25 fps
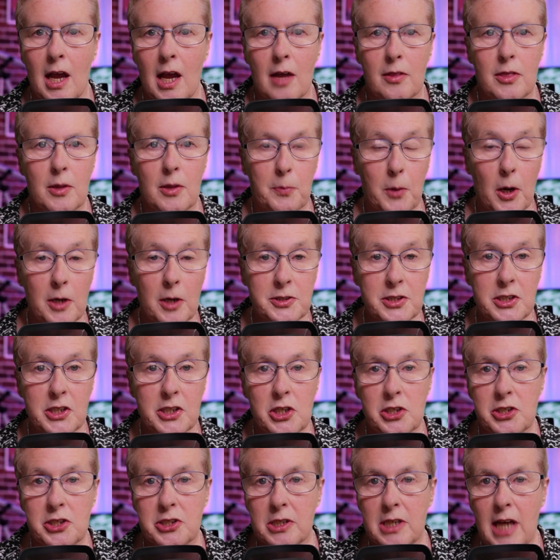The
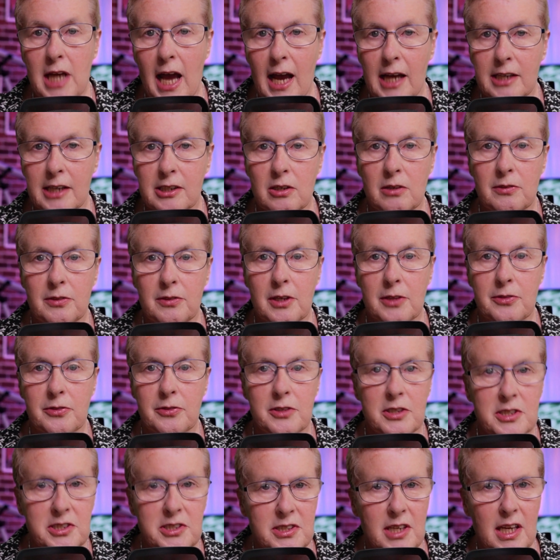prosecution argued that
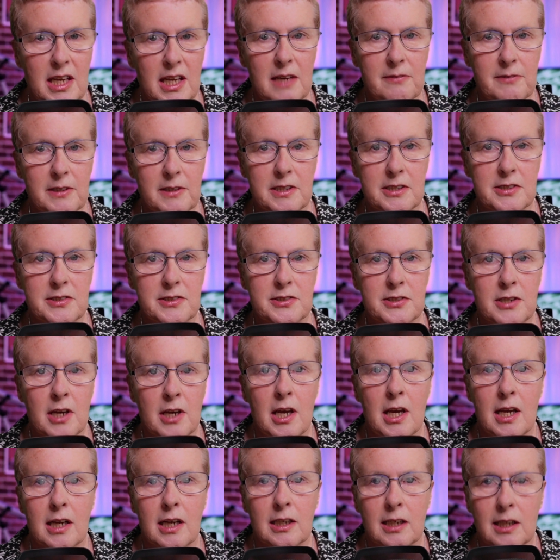this evidence
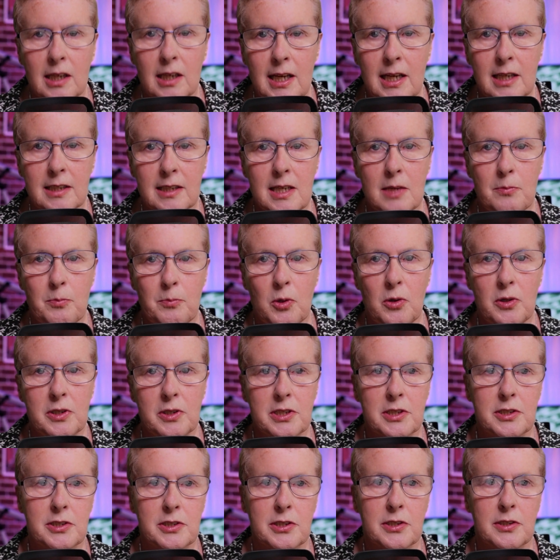clearly
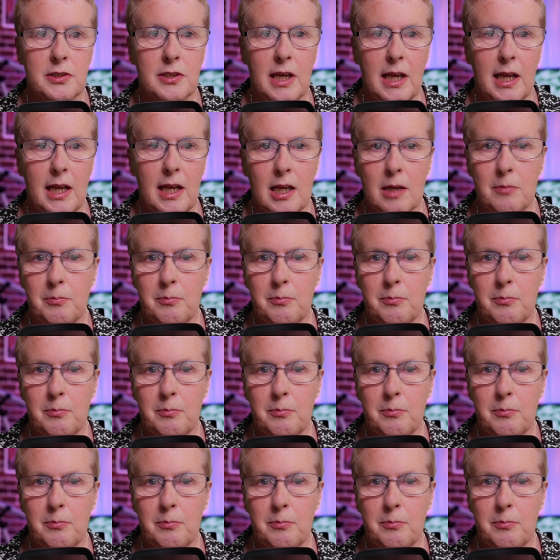pointed to the hair